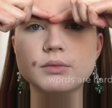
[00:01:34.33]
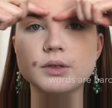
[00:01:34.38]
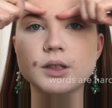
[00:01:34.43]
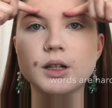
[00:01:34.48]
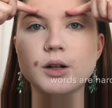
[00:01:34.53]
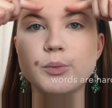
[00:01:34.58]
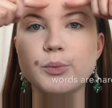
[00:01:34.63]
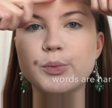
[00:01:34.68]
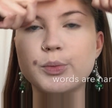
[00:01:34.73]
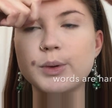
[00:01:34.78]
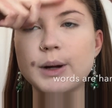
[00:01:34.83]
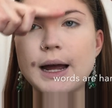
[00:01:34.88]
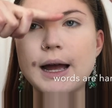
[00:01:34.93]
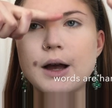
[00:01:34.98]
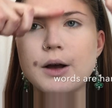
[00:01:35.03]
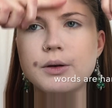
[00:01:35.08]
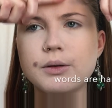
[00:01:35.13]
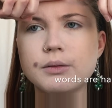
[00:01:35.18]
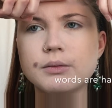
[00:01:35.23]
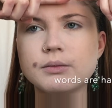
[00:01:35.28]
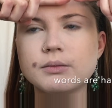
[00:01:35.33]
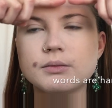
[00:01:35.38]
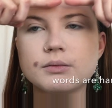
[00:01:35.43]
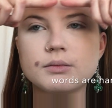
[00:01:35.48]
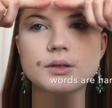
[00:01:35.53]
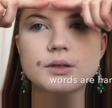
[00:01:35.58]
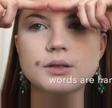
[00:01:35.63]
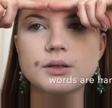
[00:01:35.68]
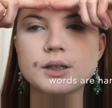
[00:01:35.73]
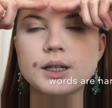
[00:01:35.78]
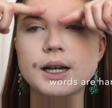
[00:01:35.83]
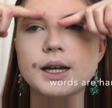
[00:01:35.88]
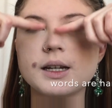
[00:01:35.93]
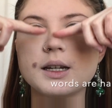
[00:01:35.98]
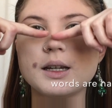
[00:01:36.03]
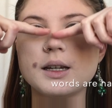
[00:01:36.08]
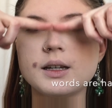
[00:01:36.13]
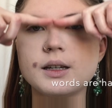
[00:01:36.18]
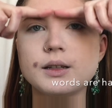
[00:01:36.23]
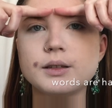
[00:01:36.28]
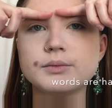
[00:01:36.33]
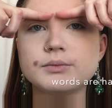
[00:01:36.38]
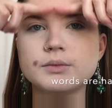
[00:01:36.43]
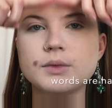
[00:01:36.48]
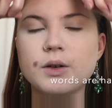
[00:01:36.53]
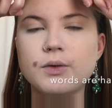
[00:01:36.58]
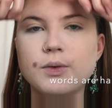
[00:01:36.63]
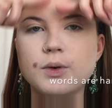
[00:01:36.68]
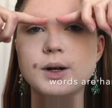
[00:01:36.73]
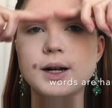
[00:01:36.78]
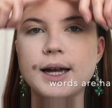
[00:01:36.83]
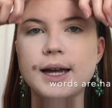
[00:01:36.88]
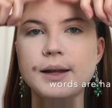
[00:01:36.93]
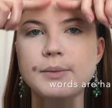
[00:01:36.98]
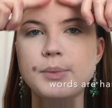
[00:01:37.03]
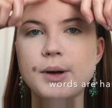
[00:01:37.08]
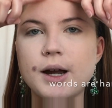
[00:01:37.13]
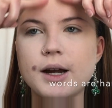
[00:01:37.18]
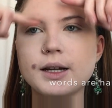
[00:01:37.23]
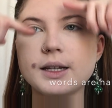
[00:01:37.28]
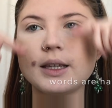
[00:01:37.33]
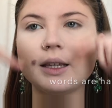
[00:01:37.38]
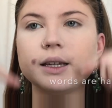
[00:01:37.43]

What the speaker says: little brow kind of forehead part